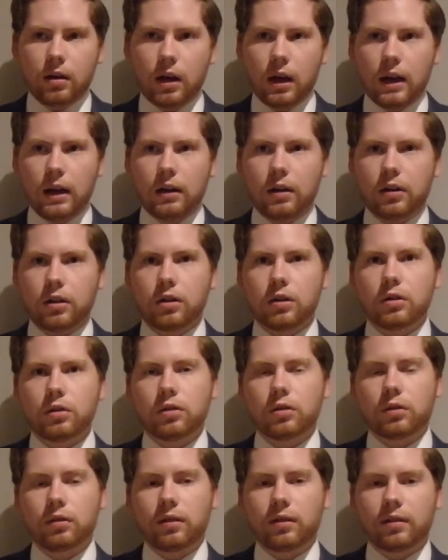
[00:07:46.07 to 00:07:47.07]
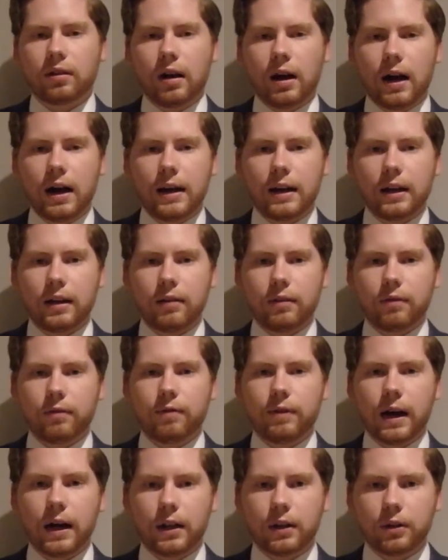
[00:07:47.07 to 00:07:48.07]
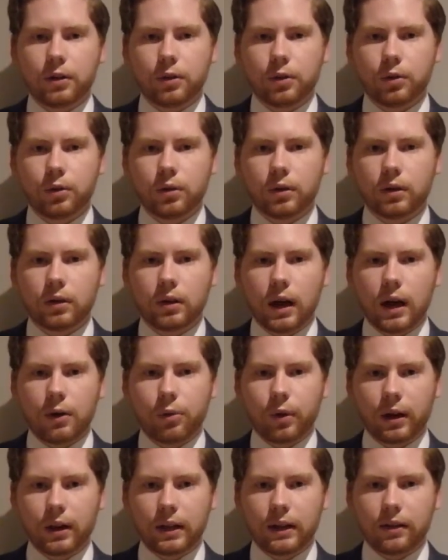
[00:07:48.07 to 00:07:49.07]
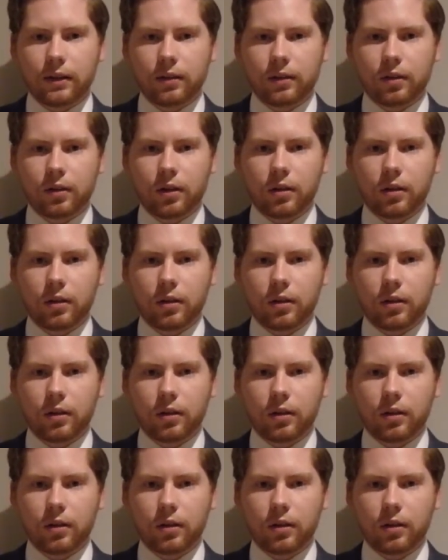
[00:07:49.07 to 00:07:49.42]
and society value unregulated